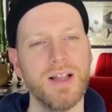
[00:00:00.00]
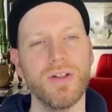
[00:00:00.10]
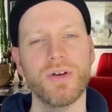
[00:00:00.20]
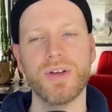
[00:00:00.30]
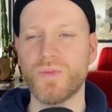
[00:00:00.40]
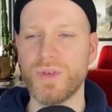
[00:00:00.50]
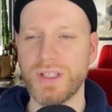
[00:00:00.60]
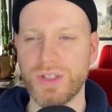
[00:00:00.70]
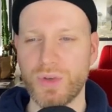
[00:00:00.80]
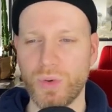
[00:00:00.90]
Looking
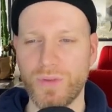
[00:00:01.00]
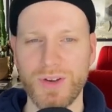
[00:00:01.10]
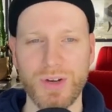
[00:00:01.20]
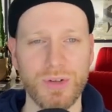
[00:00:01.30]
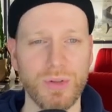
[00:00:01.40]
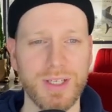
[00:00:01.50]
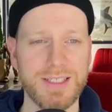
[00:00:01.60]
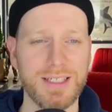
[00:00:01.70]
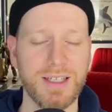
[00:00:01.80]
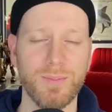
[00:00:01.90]
really cool, very cool
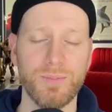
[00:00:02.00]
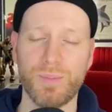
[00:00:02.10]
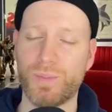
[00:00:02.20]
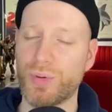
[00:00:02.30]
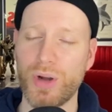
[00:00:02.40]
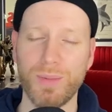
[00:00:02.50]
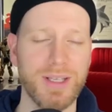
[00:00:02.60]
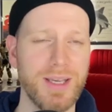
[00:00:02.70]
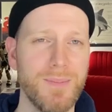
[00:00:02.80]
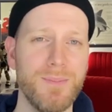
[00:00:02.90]
idea,
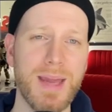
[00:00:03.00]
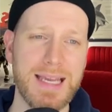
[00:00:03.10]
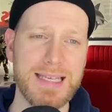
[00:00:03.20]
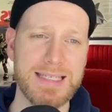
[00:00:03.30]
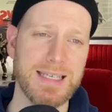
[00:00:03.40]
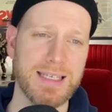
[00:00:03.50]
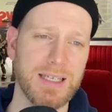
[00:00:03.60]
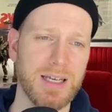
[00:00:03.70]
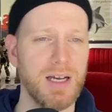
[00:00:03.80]
probably amazing